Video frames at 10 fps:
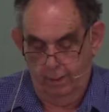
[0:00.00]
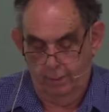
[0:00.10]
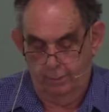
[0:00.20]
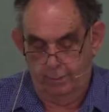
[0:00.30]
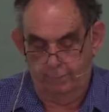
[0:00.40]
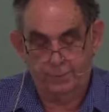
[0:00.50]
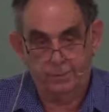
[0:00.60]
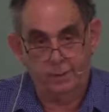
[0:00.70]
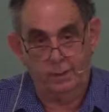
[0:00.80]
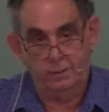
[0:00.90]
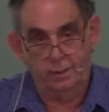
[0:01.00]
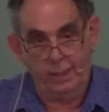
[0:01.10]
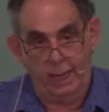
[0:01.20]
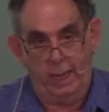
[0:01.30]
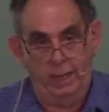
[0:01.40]
drifts into
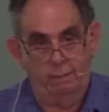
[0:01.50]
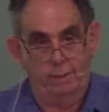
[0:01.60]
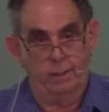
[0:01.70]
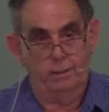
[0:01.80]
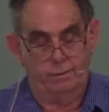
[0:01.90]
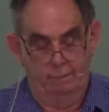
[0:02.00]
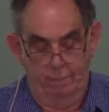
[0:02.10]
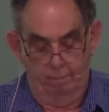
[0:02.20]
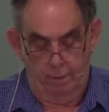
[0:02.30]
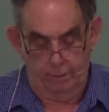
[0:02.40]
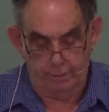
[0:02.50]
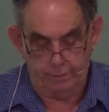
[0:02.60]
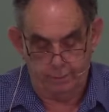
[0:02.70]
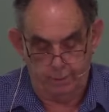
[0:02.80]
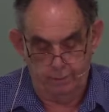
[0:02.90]
the areas of
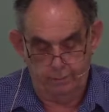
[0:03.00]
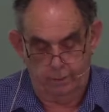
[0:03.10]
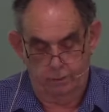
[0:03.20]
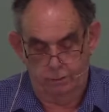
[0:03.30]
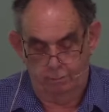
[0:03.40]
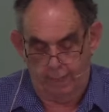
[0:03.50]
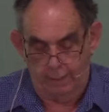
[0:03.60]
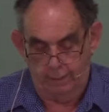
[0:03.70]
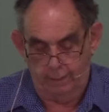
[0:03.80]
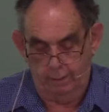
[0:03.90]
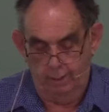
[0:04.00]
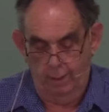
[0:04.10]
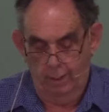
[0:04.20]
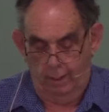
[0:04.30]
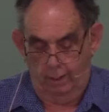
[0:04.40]
immodesty, sensuality,
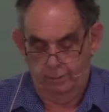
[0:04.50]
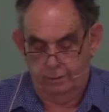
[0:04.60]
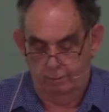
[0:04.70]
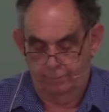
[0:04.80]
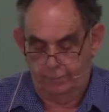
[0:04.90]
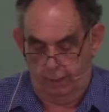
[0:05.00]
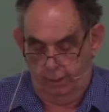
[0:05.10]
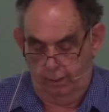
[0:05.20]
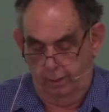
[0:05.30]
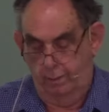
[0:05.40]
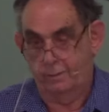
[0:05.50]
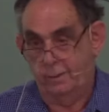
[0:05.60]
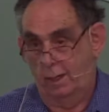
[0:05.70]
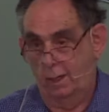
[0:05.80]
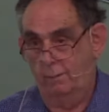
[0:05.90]
and self centeredness. In
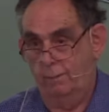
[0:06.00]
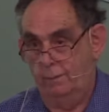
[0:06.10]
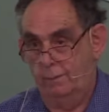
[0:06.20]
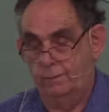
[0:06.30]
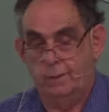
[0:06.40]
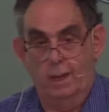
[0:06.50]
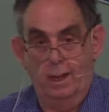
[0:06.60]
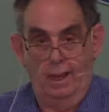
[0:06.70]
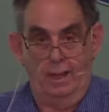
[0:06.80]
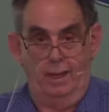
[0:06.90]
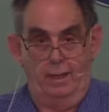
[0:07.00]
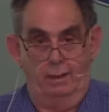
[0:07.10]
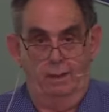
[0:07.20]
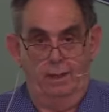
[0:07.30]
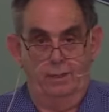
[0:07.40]
other words, hey,
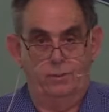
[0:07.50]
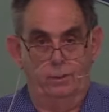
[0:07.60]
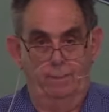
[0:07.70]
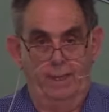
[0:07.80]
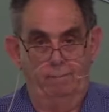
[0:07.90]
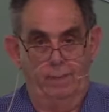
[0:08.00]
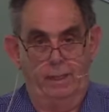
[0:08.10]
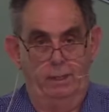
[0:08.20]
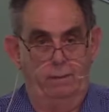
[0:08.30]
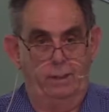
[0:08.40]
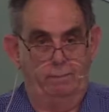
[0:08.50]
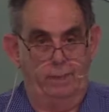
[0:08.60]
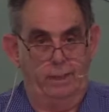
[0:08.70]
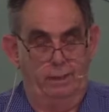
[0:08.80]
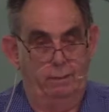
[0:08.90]
it's all about me. Look at
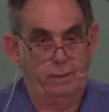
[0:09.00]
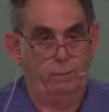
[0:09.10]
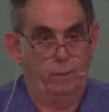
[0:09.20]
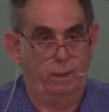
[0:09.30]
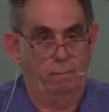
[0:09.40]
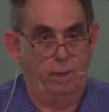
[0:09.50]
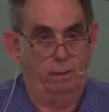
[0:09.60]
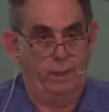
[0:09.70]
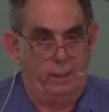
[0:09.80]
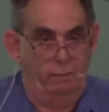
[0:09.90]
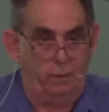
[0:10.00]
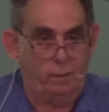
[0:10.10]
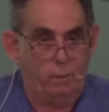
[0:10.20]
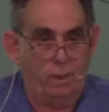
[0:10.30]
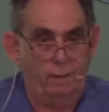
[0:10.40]
me. Look at what I'm wearing. Look at
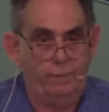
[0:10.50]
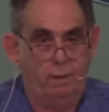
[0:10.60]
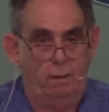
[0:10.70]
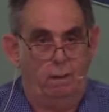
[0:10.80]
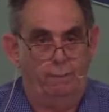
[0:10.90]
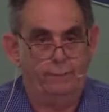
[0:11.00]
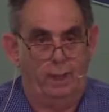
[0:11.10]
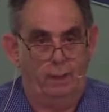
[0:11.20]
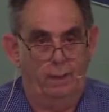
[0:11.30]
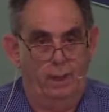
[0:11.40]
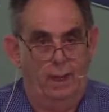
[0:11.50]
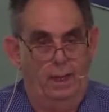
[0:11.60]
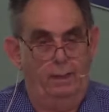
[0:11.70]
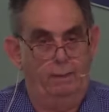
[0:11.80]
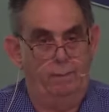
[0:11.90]
what I've got.
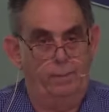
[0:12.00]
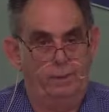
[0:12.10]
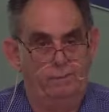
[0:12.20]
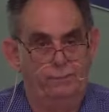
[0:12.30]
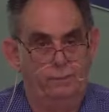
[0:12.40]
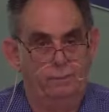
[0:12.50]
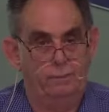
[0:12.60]
Aren't I beautiful?